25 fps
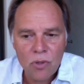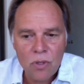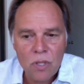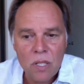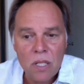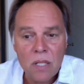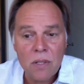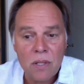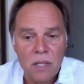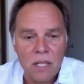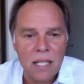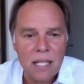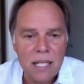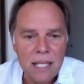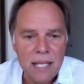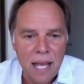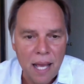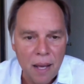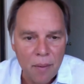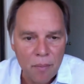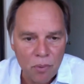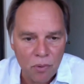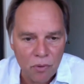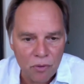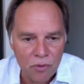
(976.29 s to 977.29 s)
it as an
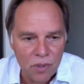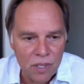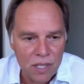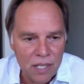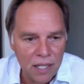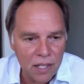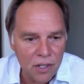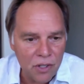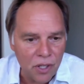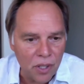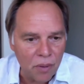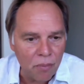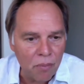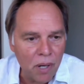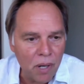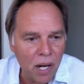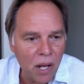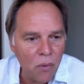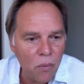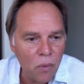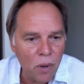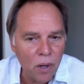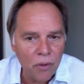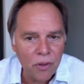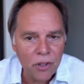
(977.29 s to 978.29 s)
example for teaching, but I
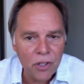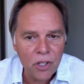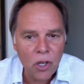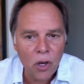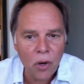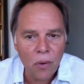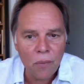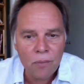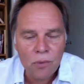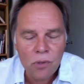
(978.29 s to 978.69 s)
rarely go,